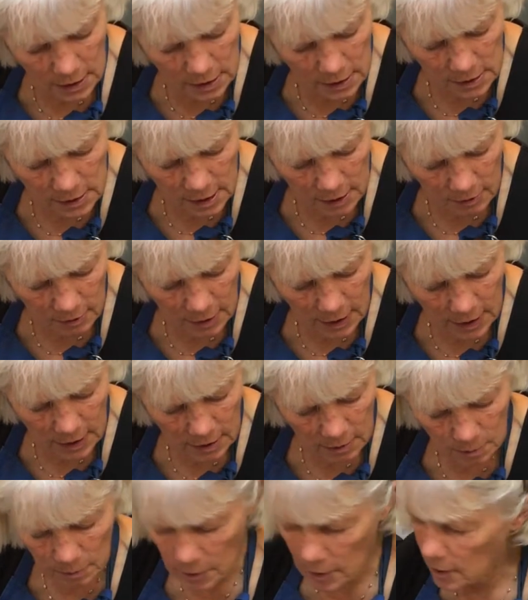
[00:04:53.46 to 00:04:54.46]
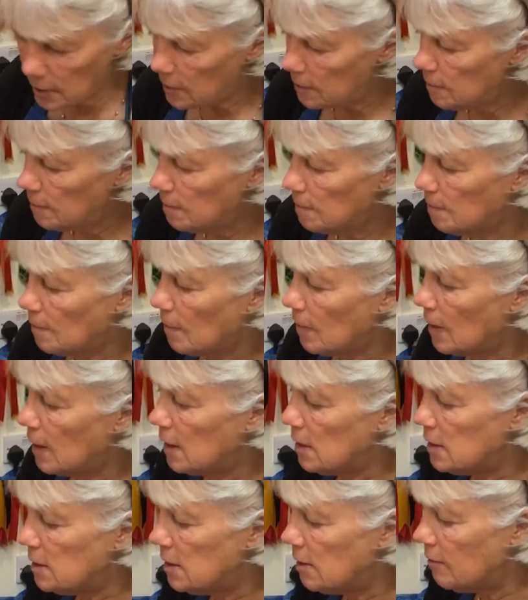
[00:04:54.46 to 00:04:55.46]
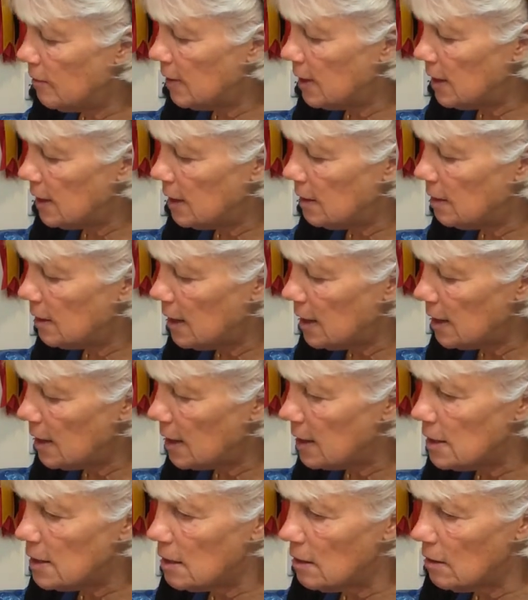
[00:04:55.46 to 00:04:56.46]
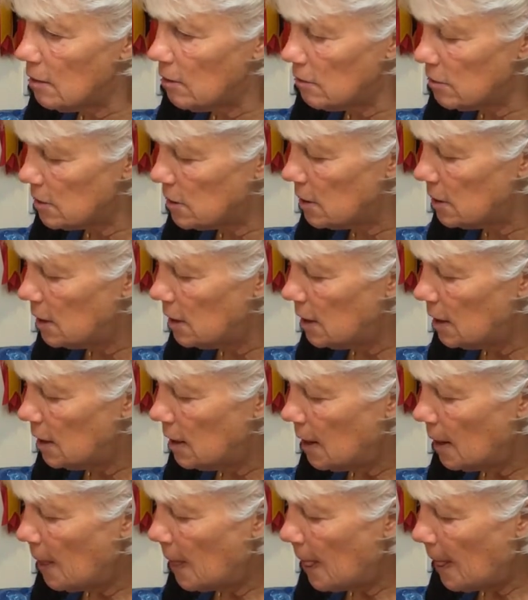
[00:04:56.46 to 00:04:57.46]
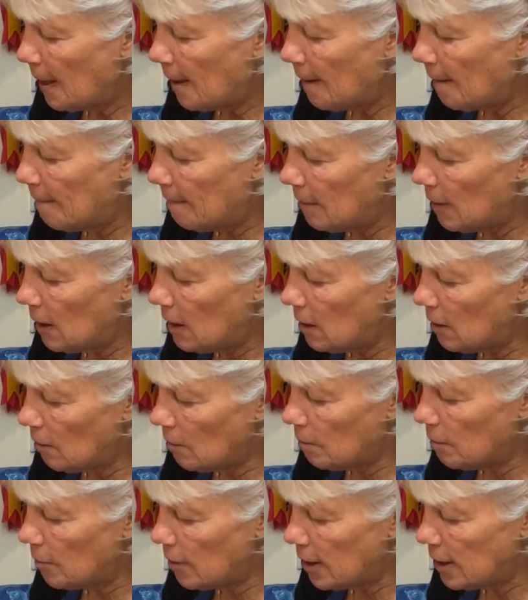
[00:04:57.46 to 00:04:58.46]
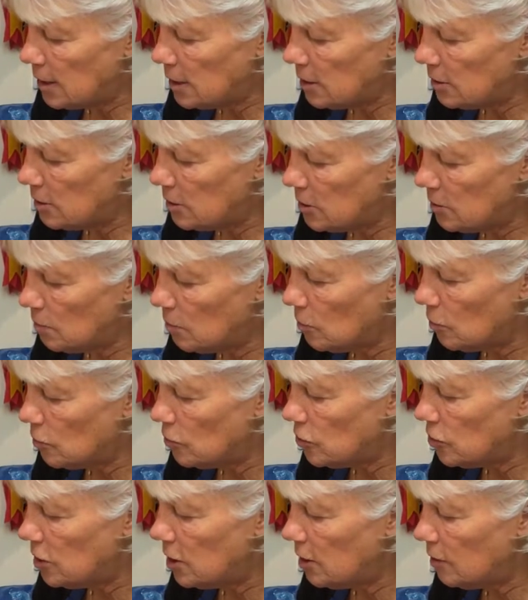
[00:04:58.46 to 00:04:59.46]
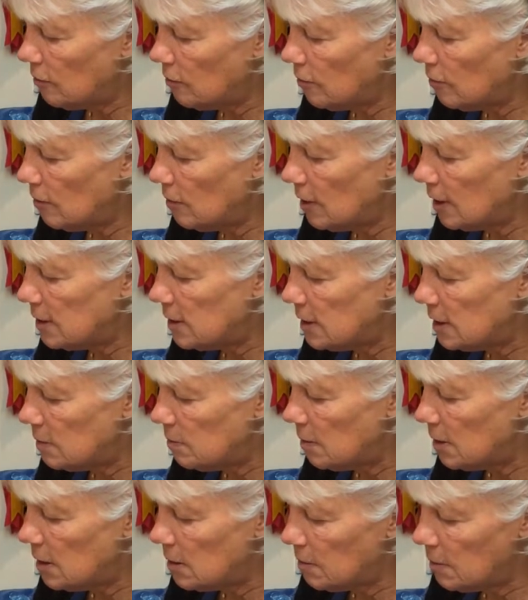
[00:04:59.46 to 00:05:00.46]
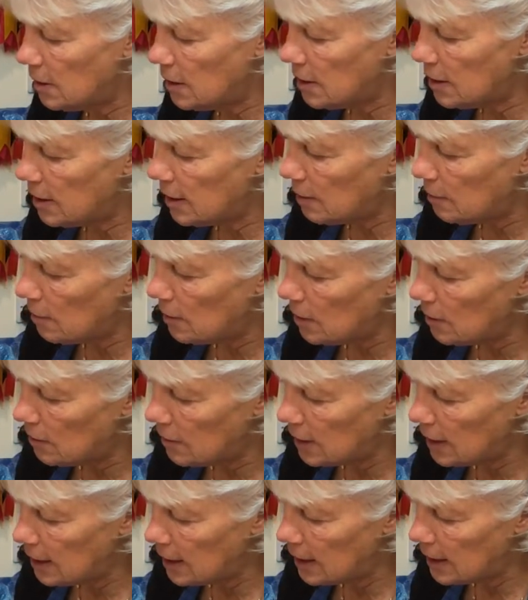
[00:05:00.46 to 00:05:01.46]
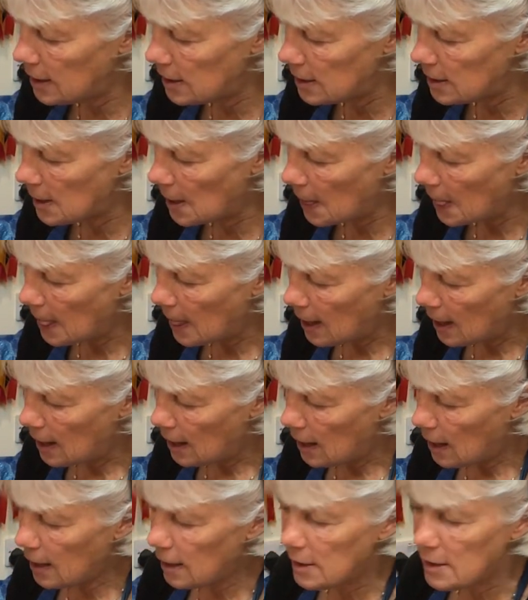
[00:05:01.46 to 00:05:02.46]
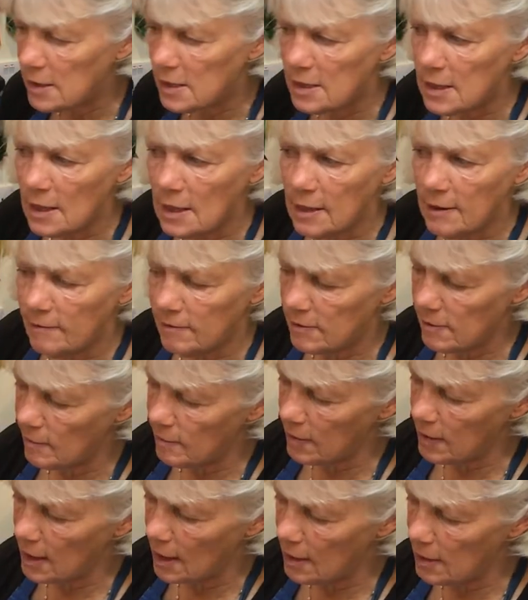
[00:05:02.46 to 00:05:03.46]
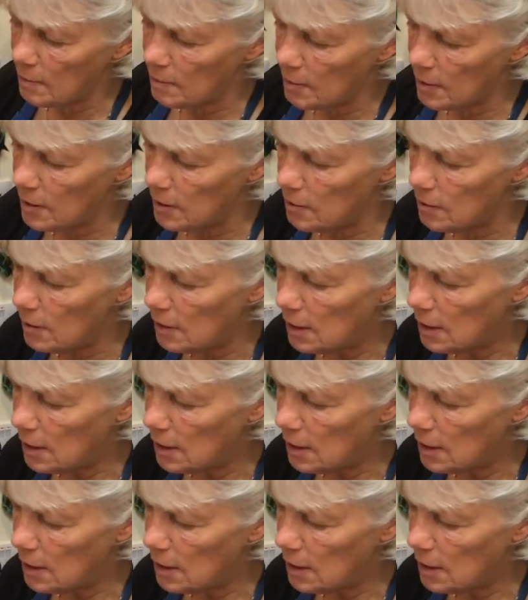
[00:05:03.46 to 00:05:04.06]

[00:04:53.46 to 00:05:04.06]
the cerulean blue and see if I can get that a lot a lot brighter and more cheerful, as it's meant to be the thing we're looking at. I can still leave some of the other blue